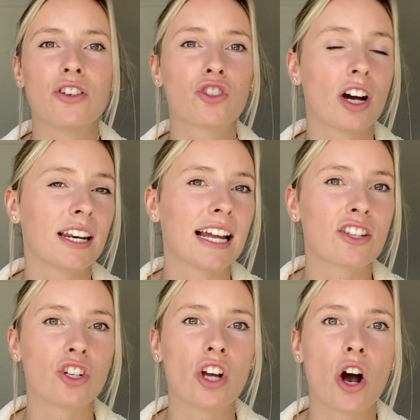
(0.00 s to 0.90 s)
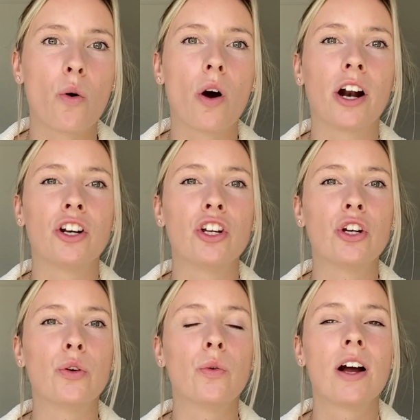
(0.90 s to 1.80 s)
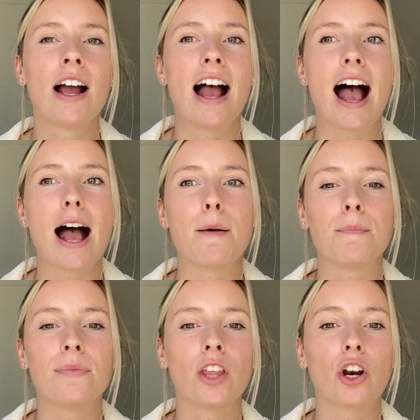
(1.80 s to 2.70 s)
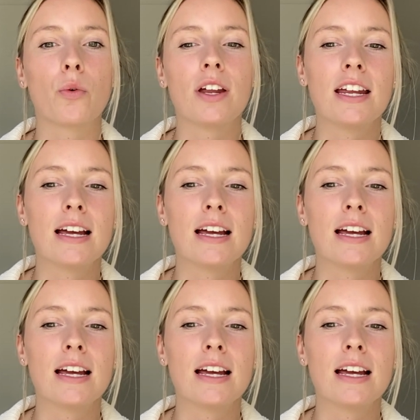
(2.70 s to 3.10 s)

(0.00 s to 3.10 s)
trying to get to know our new, not only